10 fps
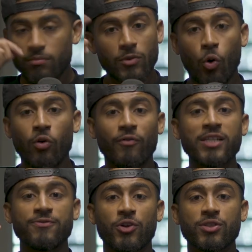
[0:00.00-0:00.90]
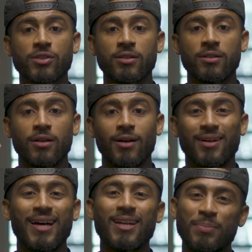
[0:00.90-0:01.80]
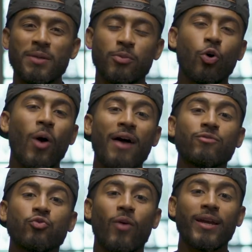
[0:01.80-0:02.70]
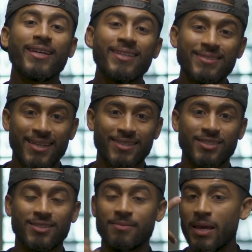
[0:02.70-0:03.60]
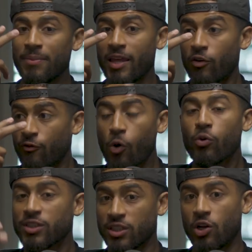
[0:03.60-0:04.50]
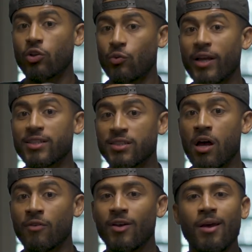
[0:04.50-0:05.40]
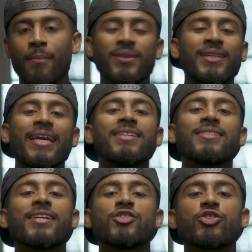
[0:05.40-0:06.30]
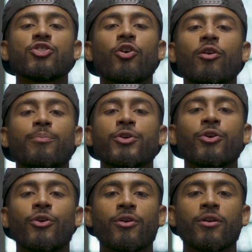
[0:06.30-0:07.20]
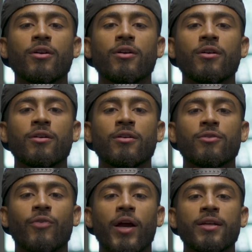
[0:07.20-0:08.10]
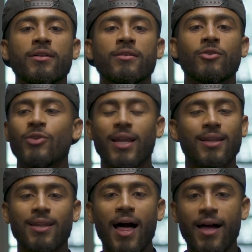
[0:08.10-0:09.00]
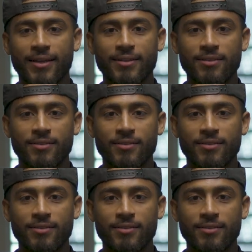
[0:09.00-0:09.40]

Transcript: Or vice versa. A lot of people don't have the right intentions, and maybe they're focusing on the right stuff, but the intentions aren't pure, right? They're not aligned.